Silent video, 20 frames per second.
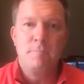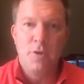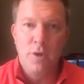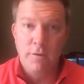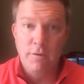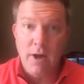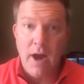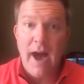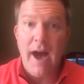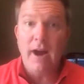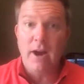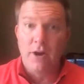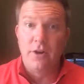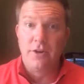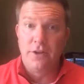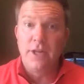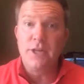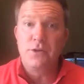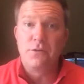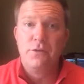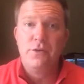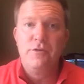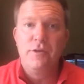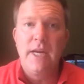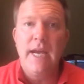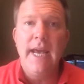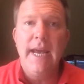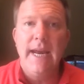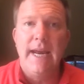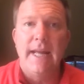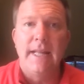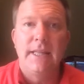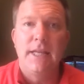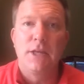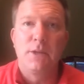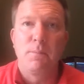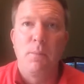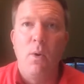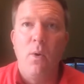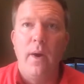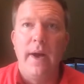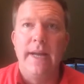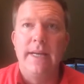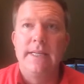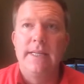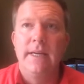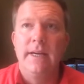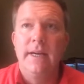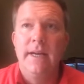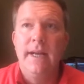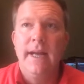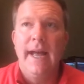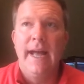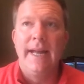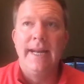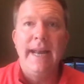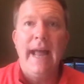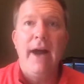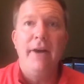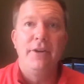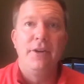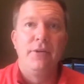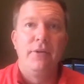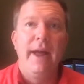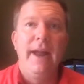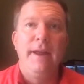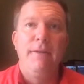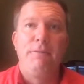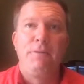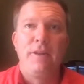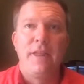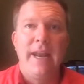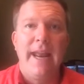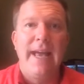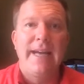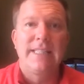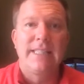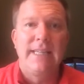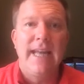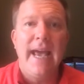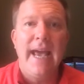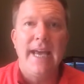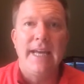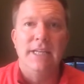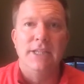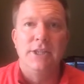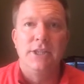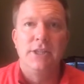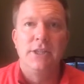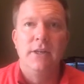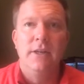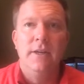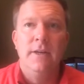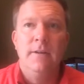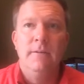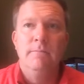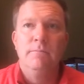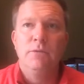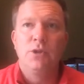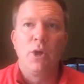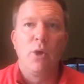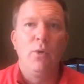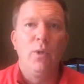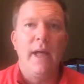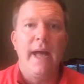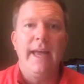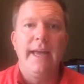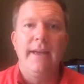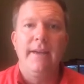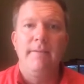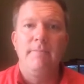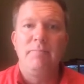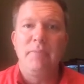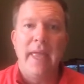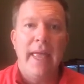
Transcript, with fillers: you conquered this routine at this point, and now you're ready for the next stage. So, like,